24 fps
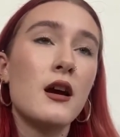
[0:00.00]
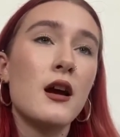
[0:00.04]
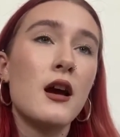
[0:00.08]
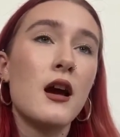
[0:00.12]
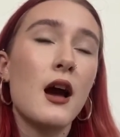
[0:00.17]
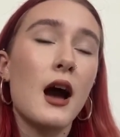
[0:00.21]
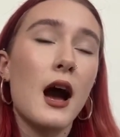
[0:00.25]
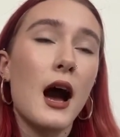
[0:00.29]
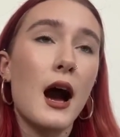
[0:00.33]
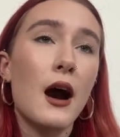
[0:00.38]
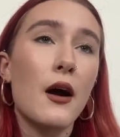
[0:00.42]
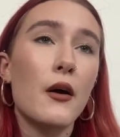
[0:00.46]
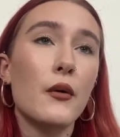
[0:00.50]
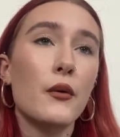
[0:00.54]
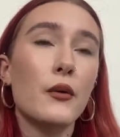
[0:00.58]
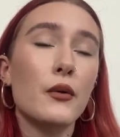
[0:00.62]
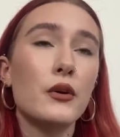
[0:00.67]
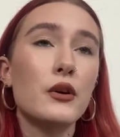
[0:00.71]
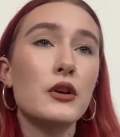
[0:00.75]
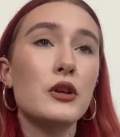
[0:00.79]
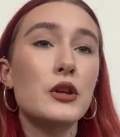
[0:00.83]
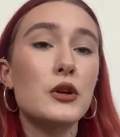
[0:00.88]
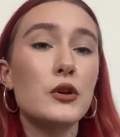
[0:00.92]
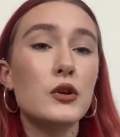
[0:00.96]
how
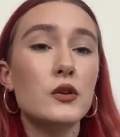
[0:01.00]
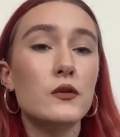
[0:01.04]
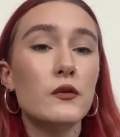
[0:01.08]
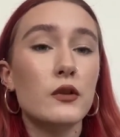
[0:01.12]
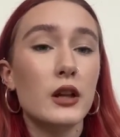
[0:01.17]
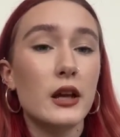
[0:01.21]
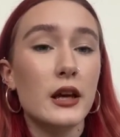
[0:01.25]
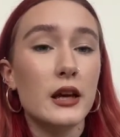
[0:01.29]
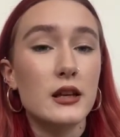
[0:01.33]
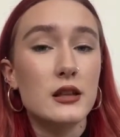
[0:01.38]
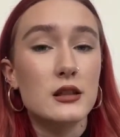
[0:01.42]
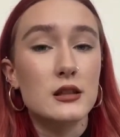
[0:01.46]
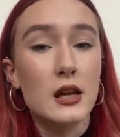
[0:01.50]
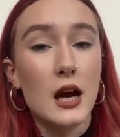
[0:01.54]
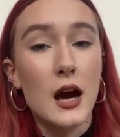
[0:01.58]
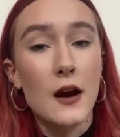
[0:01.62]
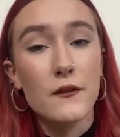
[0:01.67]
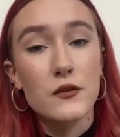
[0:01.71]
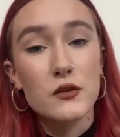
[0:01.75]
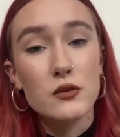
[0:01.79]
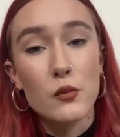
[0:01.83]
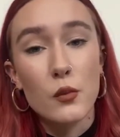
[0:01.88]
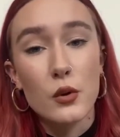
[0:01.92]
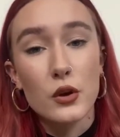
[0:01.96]
useful it is to have
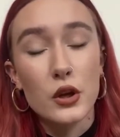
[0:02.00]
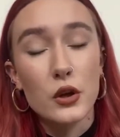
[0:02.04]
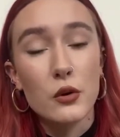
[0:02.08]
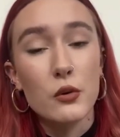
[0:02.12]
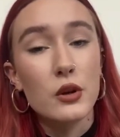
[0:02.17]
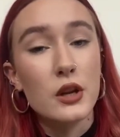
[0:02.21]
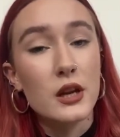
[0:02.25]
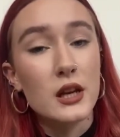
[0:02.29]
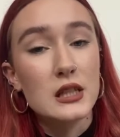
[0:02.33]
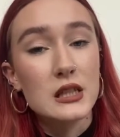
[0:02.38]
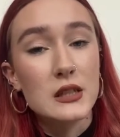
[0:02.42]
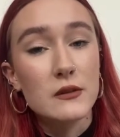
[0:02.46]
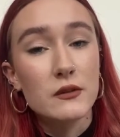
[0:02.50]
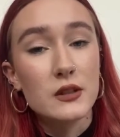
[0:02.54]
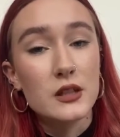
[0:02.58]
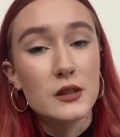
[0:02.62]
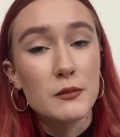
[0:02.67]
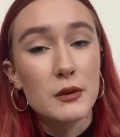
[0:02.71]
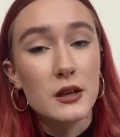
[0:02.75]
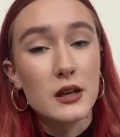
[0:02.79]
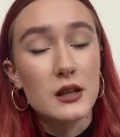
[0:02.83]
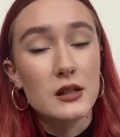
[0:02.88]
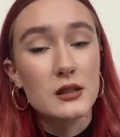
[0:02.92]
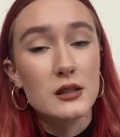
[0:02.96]
someone who natively
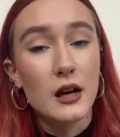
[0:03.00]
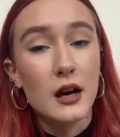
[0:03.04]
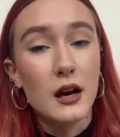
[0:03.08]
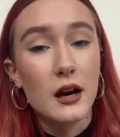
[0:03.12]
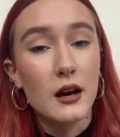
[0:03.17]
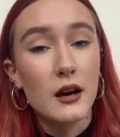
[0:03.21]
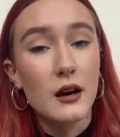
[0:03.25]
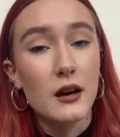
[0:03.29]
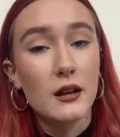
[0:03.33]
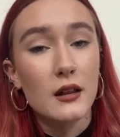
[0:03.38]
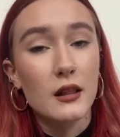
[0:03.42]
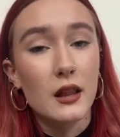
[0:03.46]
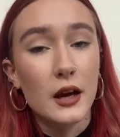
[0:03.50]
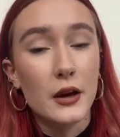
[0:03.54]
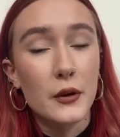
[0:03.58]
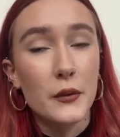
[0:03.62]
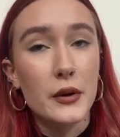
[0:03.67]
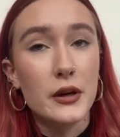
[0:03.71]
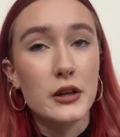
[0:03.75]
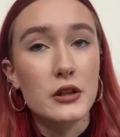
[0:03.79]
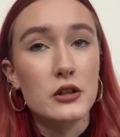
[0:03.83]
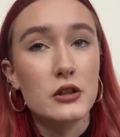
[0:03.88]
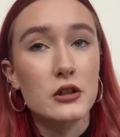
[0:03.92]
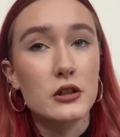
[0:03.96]
speaks that
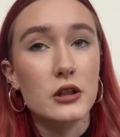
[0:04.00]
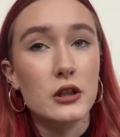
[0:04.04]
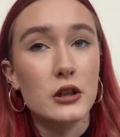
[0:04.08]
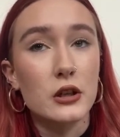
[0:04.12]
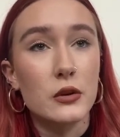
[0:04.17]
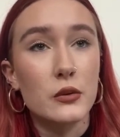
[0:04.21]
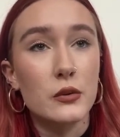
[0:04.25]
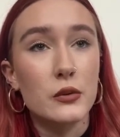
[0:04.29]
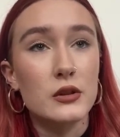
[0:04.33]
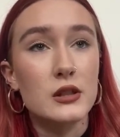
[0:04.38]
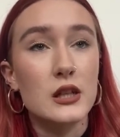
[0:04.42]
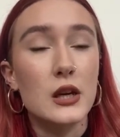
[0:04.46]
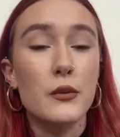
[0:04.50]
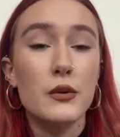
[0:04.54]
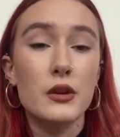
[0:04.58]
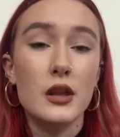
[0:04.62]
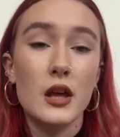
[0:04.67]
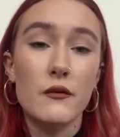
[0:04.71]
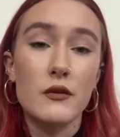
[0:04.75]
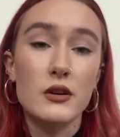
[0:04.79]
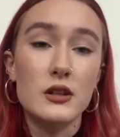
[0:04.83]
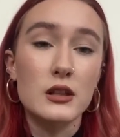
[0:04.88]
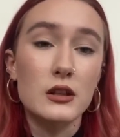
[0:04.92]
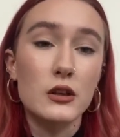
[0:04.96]
language to sit with
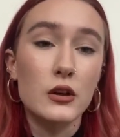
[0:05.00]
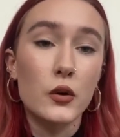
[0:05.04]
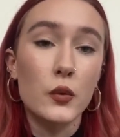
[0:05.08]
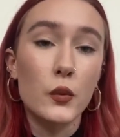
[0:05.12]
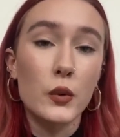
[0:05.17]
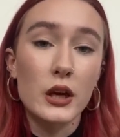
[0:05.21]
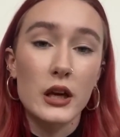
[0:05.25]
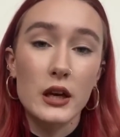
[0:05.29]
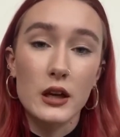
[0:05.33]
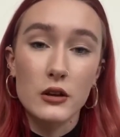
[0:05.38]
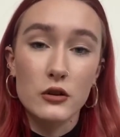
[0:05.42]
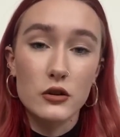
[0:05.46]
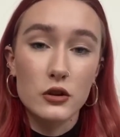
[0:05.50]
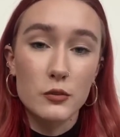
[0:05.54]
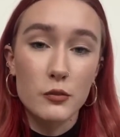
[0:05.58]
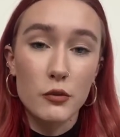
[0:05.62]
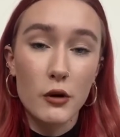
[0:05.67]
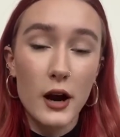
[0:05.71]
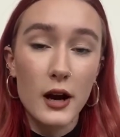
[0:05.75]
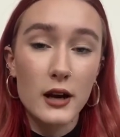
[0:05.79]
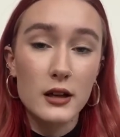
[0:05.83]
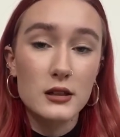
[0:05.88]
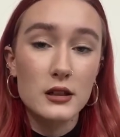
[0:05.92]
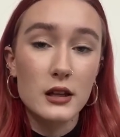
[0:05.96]
every single week and just
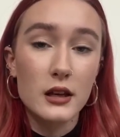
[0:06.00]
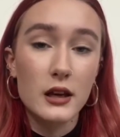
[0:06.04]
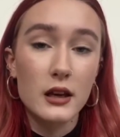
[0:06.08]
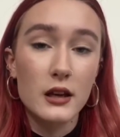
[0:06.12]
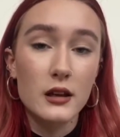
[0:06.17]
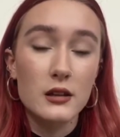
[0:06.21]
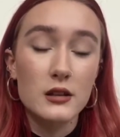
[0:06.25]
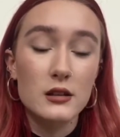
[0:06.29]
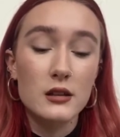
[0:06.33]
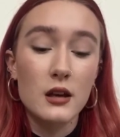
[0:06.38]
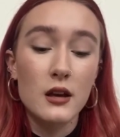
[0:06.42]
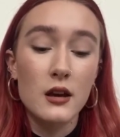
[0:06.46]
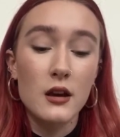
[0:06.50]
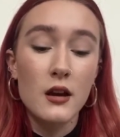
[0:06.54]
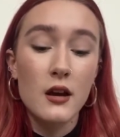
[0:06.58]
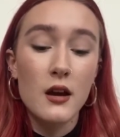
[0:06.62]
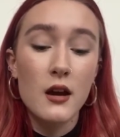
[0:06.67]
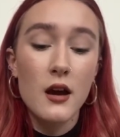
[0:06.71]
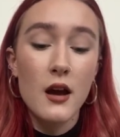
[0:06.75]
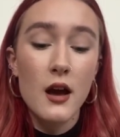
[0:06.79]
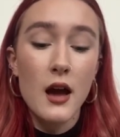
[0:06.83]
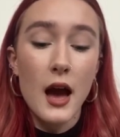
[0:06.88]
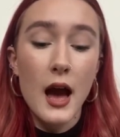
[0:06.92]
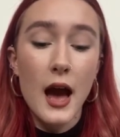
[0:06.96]
practice.
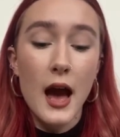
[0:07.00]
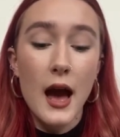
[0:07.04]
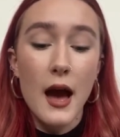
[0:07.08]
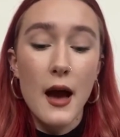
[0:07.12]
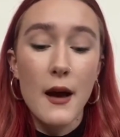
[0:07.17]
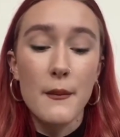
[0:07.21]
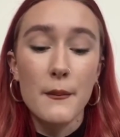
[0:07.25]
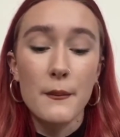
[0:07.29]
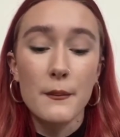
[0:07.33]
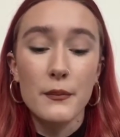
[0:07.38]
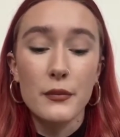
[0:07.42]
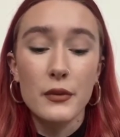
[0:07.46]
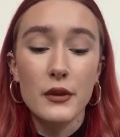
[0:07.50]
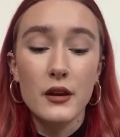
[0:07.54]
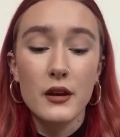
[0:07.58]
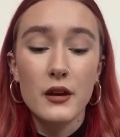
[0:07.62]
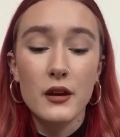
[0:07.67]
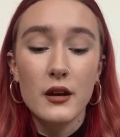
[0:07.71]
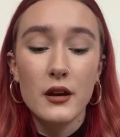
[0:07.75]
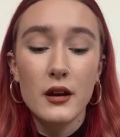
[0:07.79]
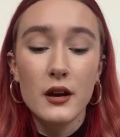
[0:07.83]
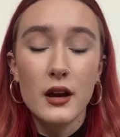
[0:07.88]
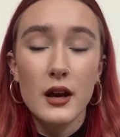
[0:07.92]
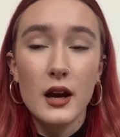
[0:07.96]
And
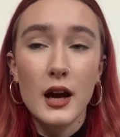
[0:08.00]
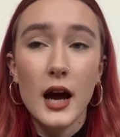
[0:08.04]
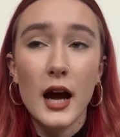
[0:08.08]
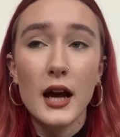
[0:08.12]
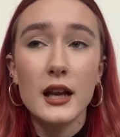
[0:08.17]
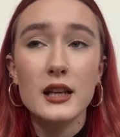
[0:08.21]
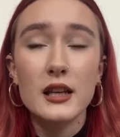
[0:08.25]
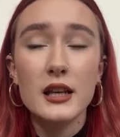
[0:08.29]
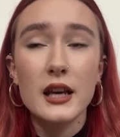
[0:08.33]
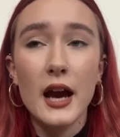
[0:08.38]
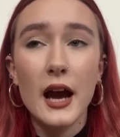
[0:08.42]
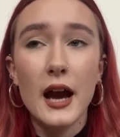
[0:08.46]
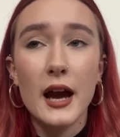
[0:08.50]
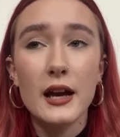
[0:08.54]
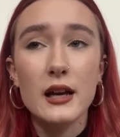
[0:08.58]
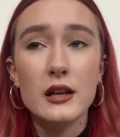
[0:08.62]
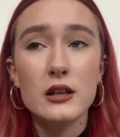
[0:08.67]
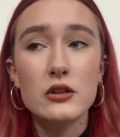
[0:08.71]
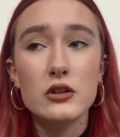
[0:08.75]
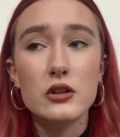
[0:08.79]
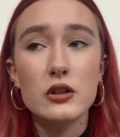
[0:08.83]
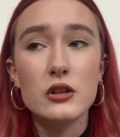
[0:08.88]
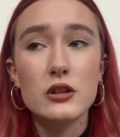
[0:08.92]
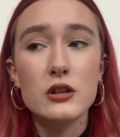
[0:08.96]
yeah, it's
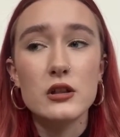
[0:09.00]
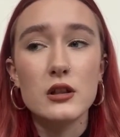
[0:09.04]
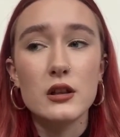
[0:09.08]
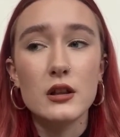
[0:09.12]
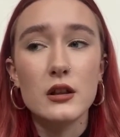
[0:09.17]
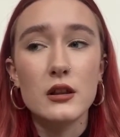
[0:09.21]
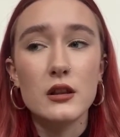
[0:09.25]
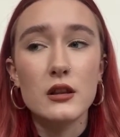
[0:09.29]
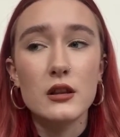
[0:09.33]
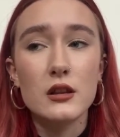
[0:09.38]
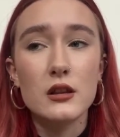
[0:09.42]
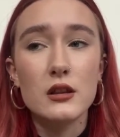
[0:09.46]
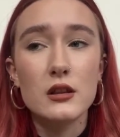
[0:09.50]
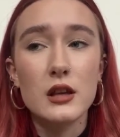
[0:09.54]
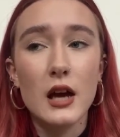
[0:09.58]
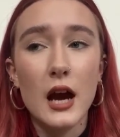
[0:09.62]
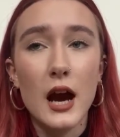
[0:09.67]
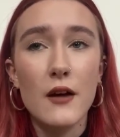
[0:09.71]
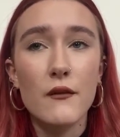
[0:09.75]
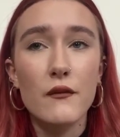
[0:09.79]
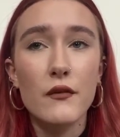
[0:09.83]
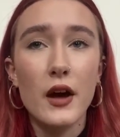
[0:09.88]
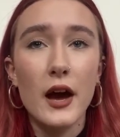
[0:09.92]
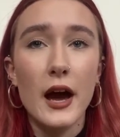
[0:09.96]
just to
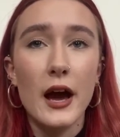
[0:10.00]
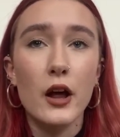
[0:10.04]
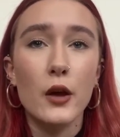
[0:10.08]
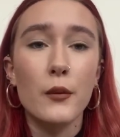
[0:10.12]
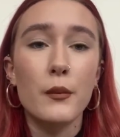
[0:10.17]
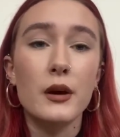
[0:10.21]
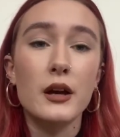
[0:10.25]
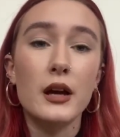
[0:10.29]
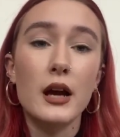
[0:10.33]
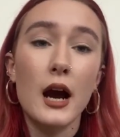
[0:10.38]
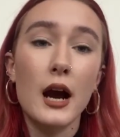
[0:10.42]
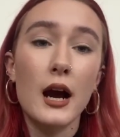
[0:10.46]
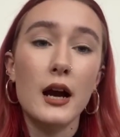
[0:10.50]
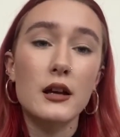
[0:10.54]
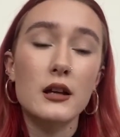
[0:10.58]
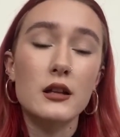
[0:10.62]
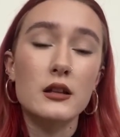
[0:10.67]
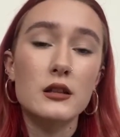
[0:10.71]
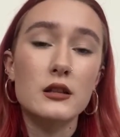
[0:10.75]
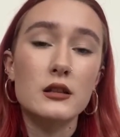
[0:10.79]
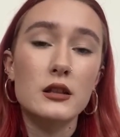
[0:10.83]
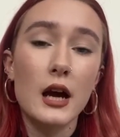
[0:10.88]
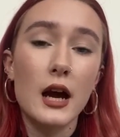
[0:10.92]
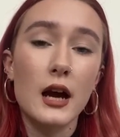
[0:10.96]
have that help and
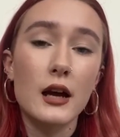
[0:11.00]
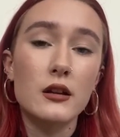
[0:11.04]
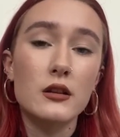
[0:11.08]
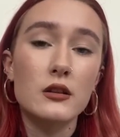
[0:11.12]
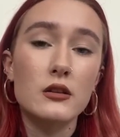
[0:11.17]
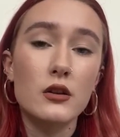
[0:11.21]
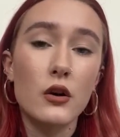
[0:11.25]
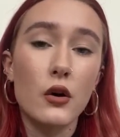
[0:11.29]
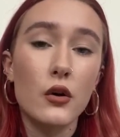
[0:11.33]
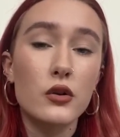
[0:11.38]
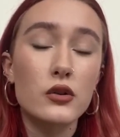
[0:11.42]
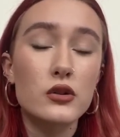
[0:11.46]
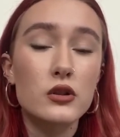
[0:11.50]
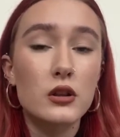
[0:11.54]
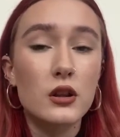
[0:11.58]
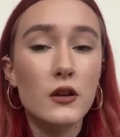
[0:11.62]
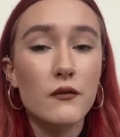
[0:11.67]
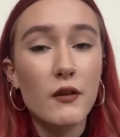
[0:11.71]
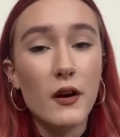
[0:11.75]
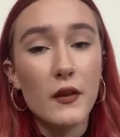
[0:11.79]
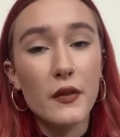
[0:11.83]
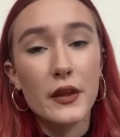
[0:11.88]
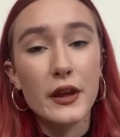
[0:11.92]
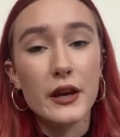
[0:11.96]
guidance, and also the
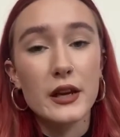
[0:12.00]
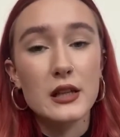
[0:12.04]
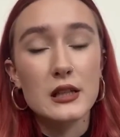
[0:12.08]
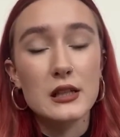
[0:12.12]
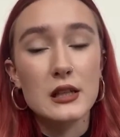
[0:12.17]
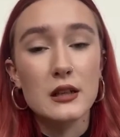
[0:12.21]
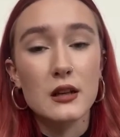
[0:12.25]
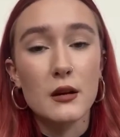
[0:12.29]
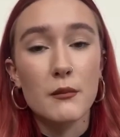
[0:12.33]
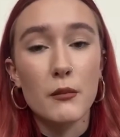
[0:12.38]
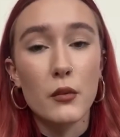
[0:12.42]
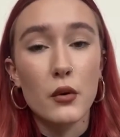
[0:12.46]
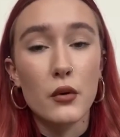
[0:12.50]
fact that it's in a more